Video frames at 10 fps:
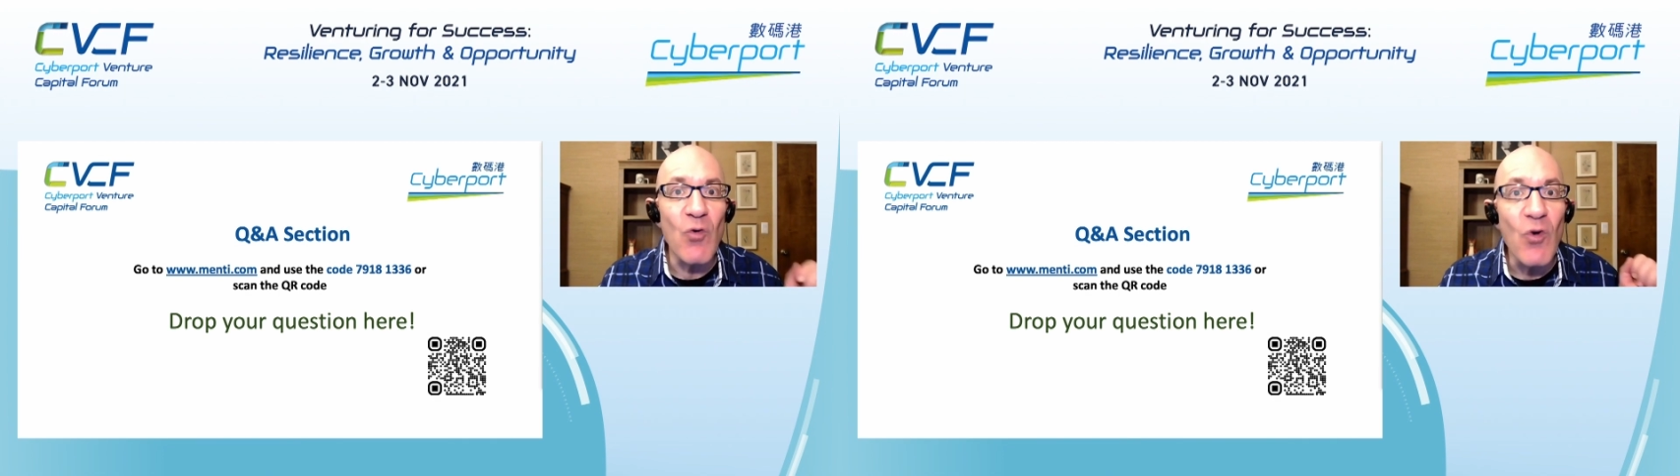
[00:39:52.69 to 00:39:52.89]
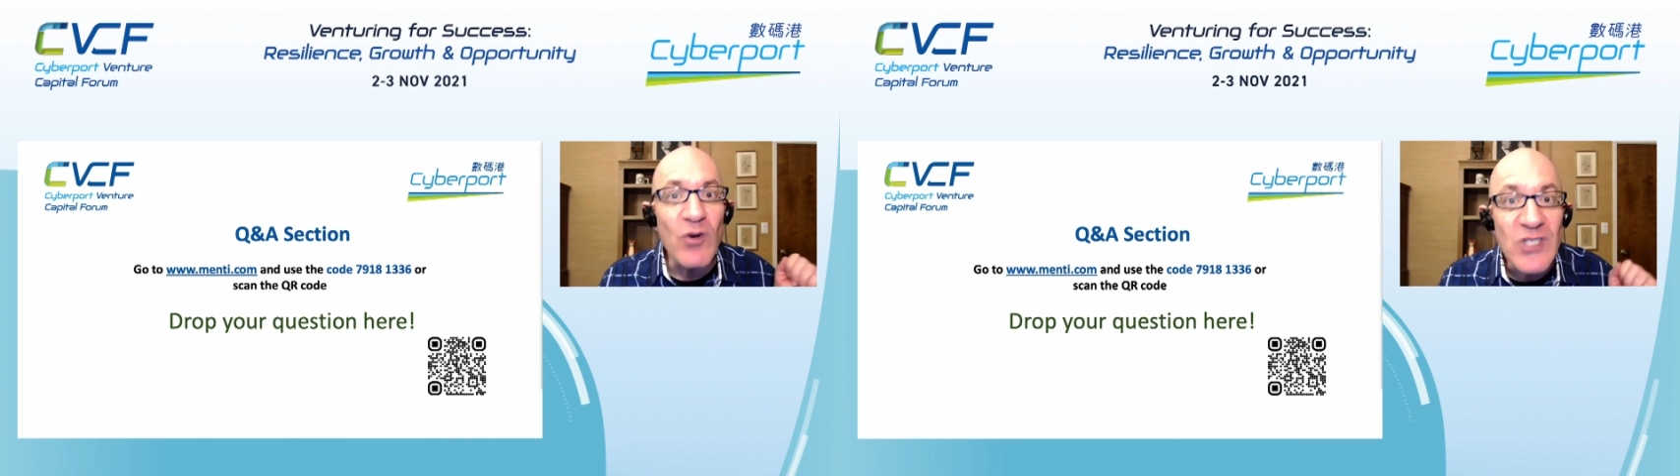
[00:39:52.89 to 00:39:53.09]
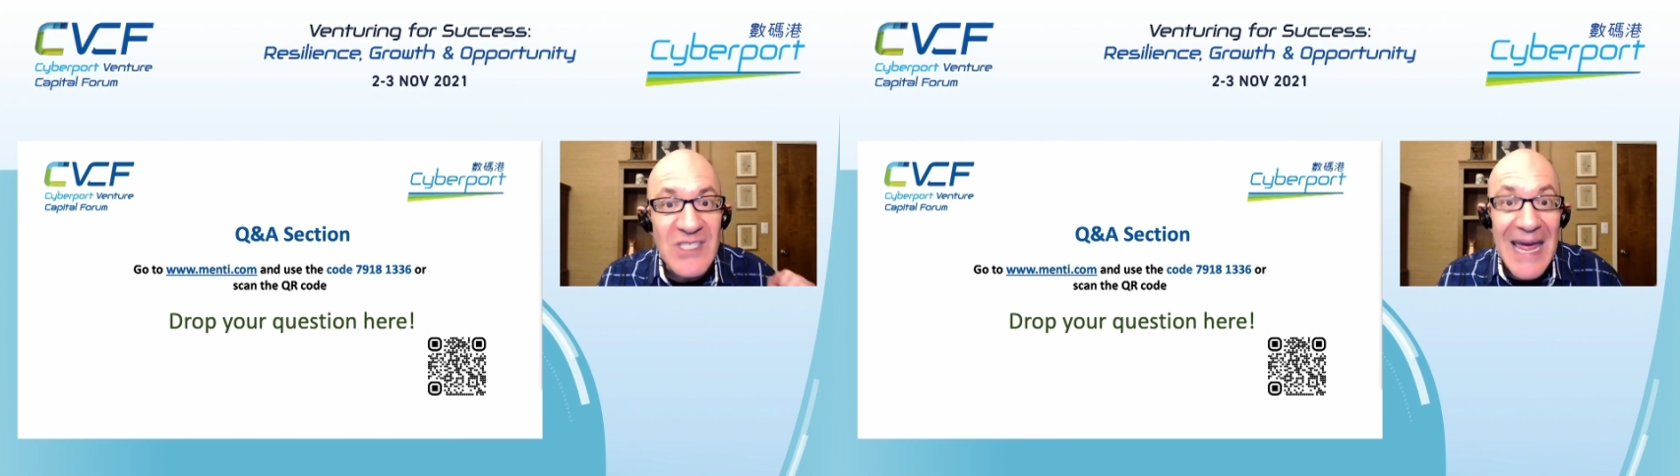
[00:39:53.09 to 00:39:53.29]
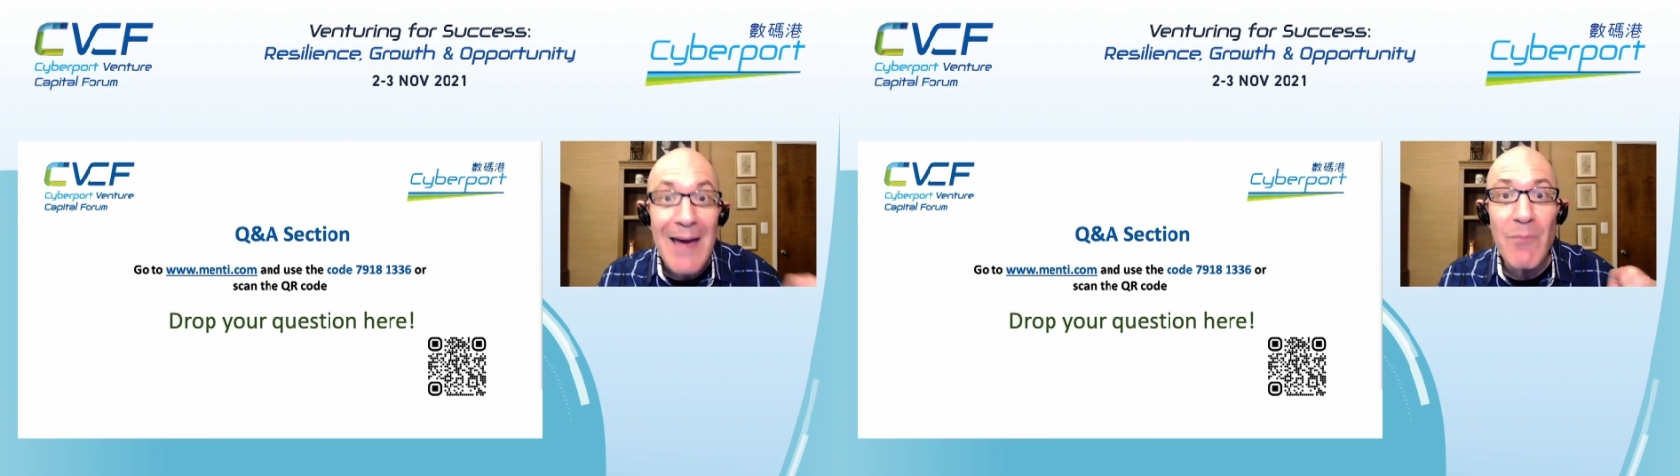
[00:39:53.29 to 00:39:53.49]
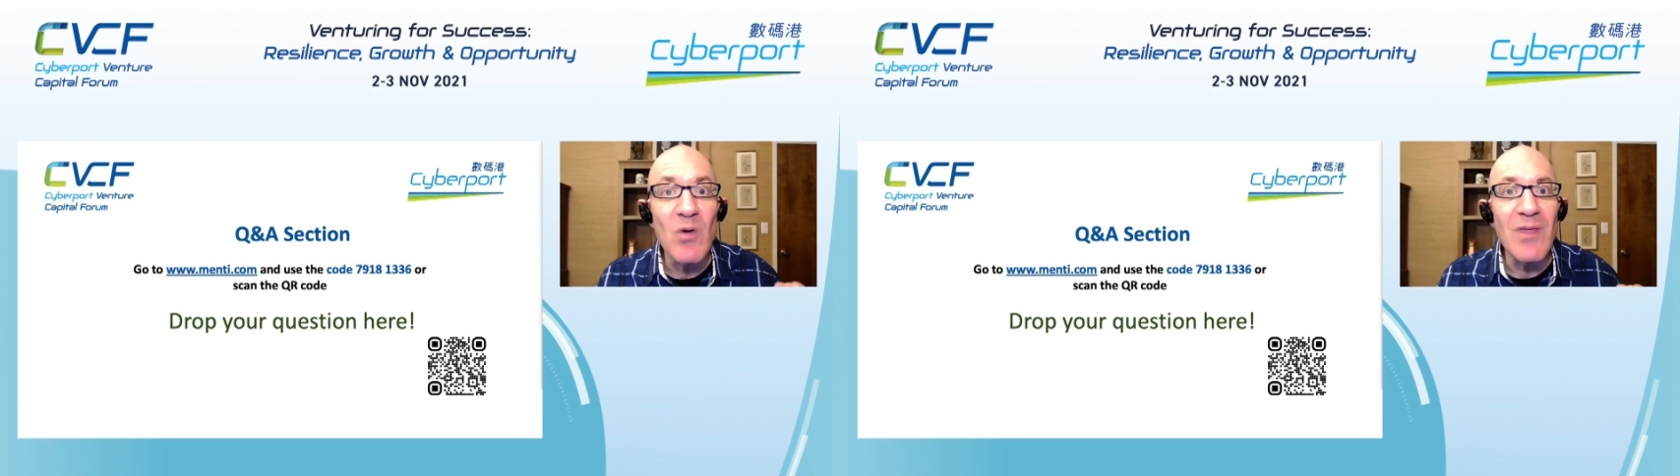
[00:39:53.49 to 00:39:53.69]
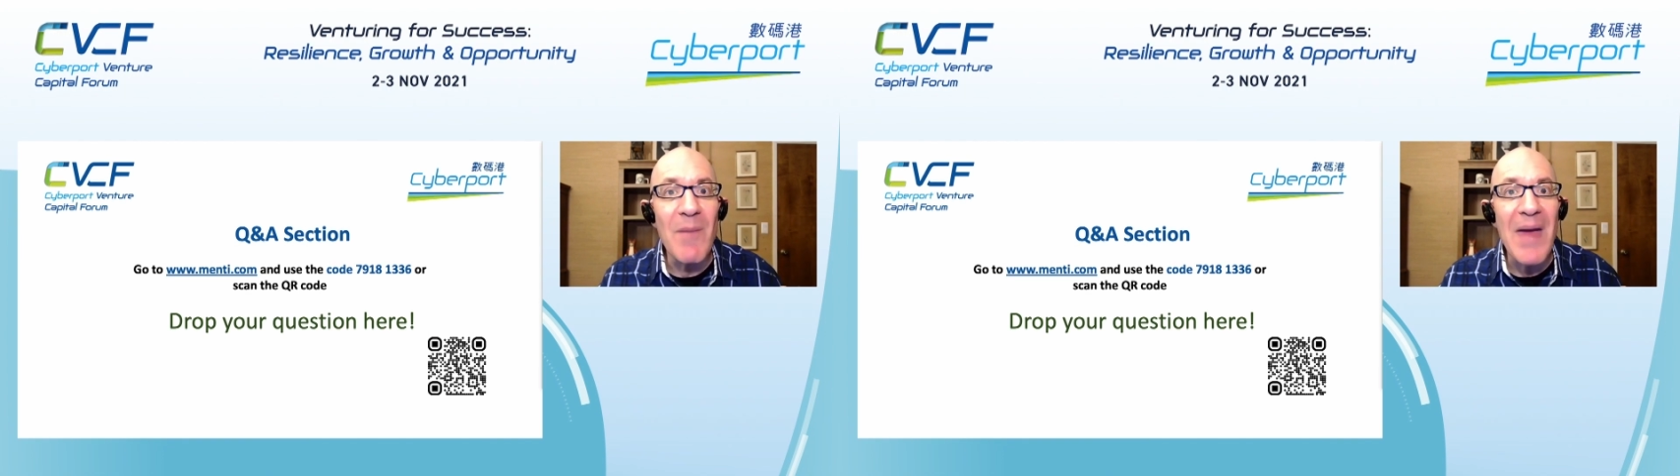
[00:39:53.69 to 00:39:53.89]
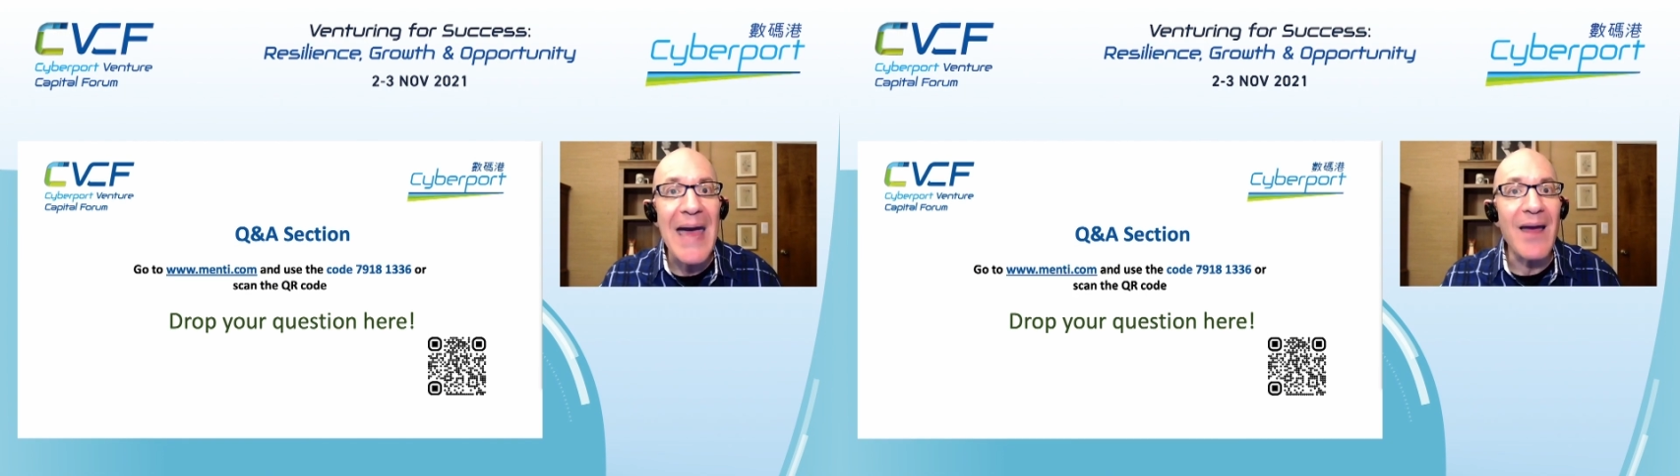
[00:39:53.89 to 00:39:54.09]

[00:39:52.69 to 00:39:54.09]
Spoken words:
or stab you in the back?